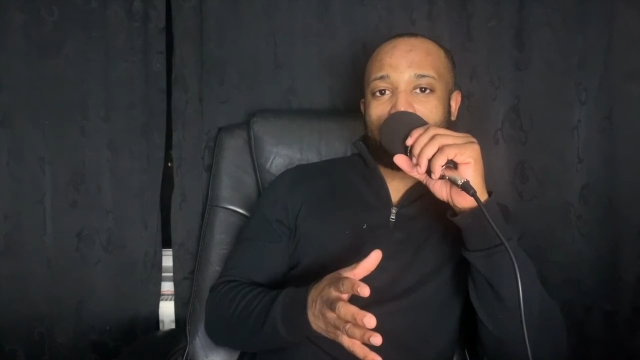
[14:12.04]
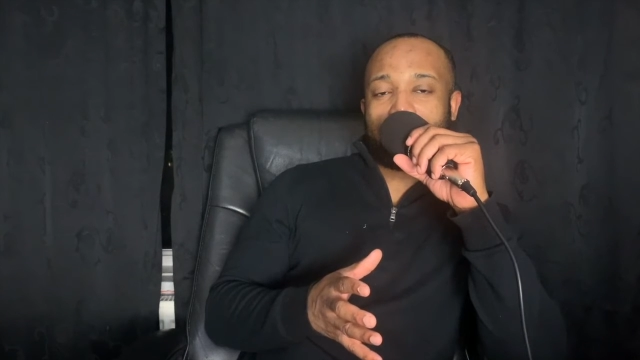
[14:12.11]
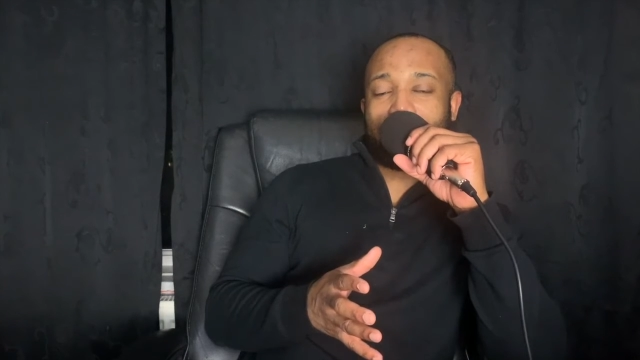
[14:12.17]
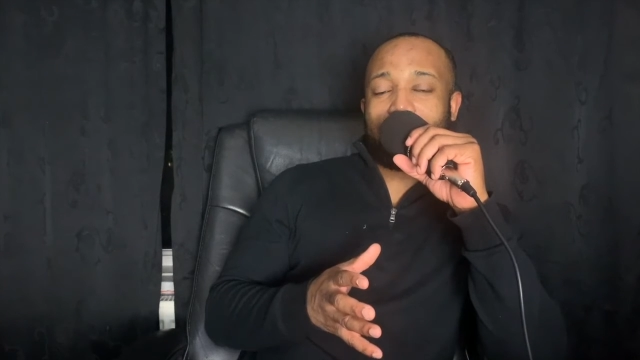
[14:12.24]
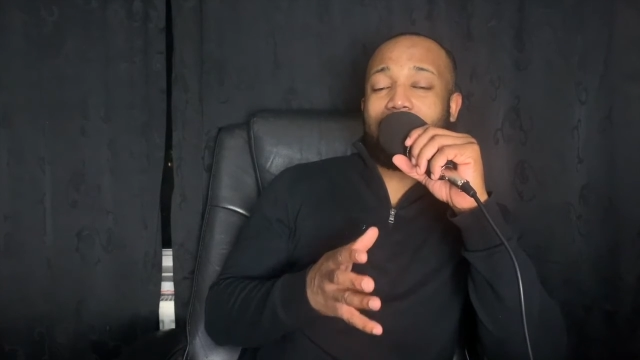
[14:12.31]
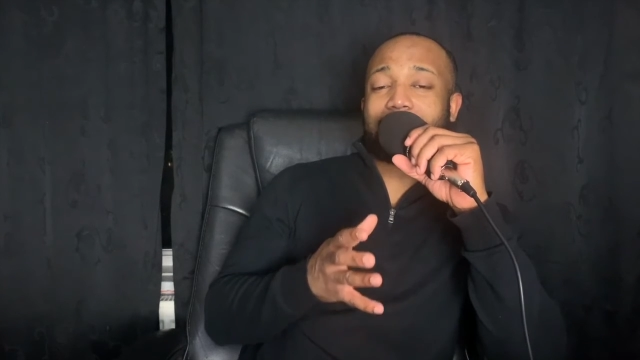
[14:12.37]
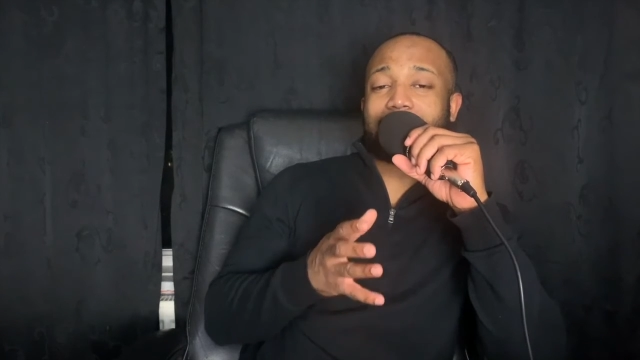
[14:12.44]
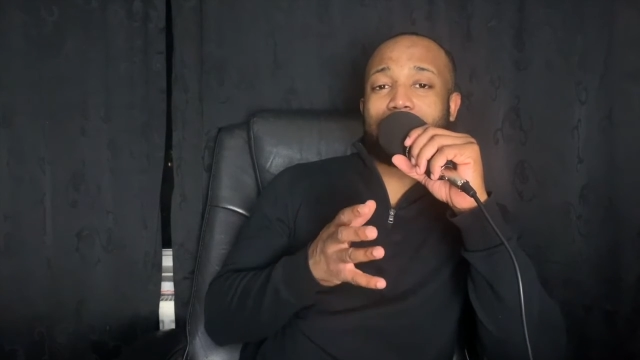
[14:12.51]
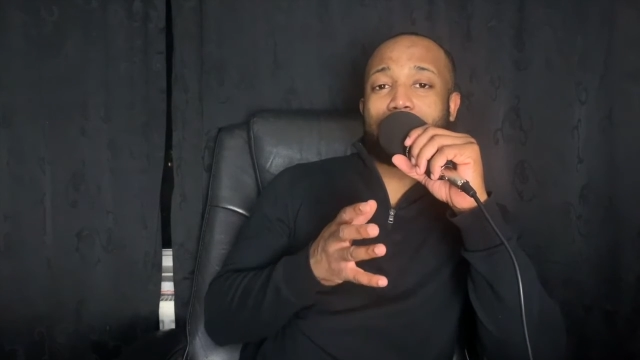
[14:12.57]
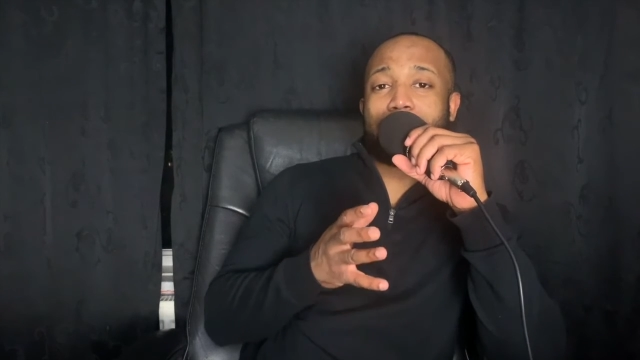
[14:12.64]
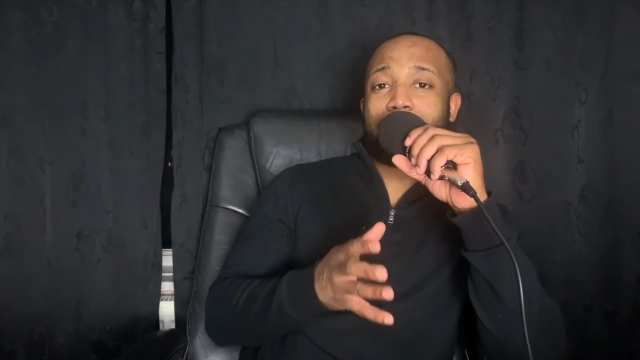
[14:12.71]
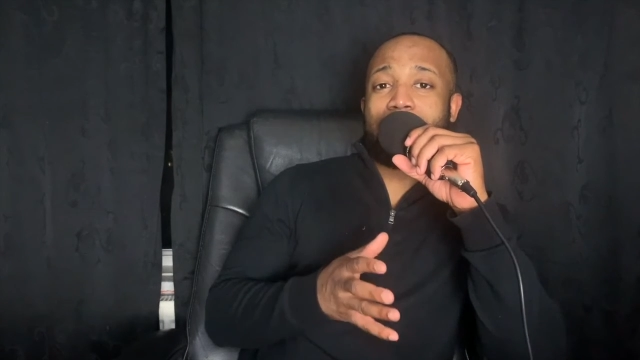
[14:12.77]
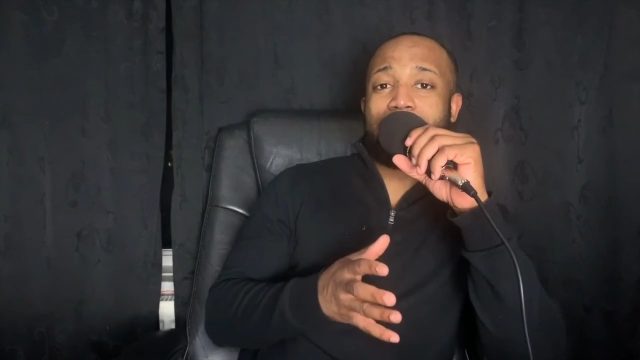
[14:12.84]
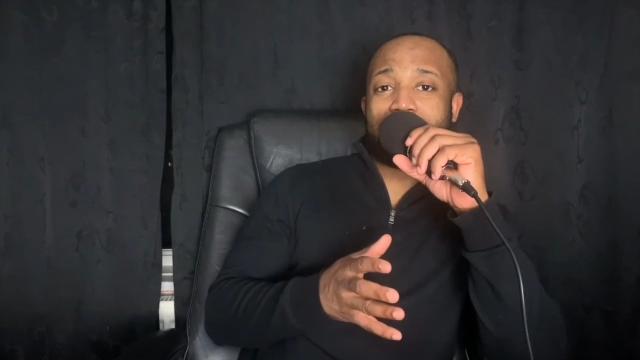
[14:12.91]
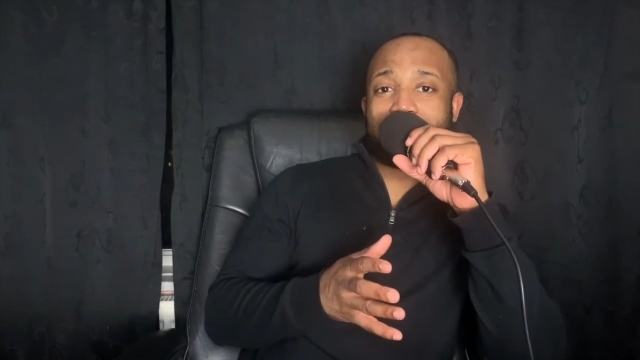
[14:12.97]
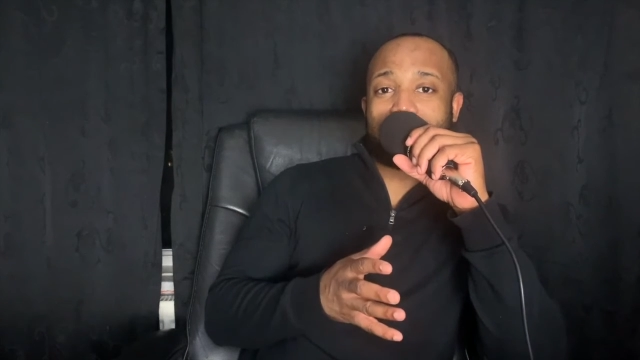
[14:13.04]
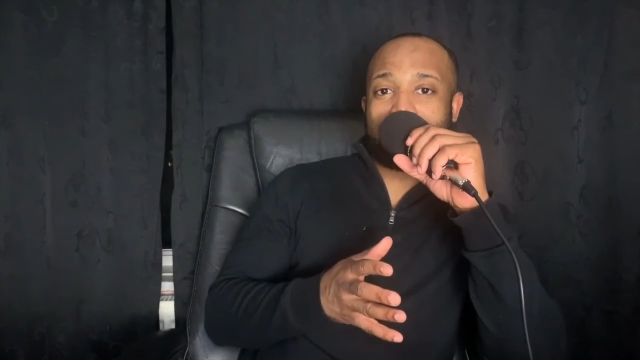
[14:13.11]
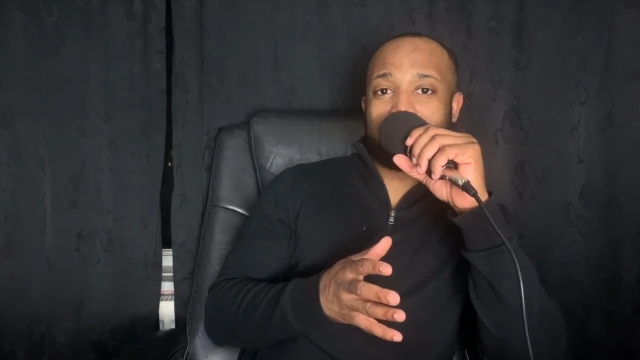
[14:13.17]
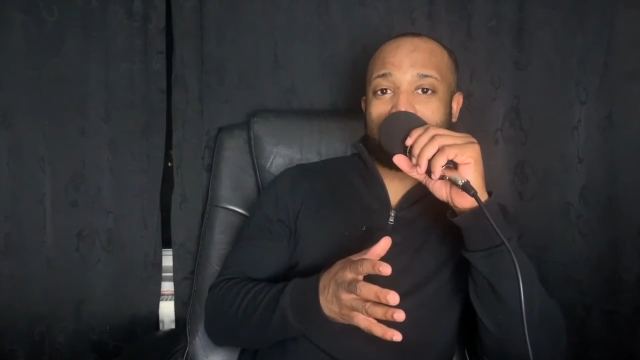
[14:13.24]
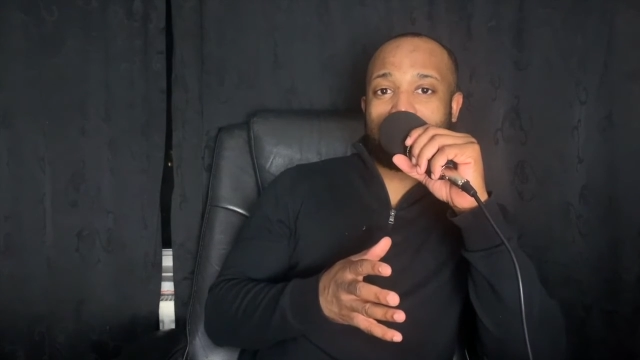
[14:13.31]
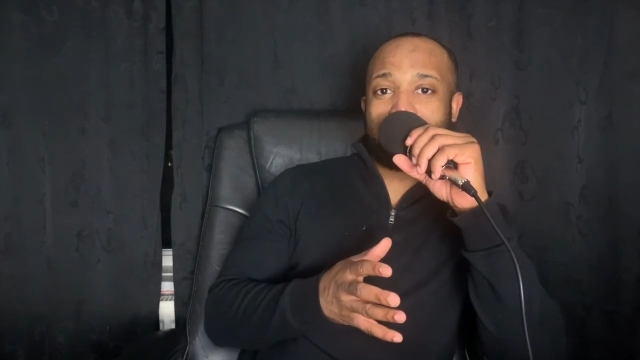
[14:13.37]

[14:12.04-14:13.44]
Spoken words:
That's amazing.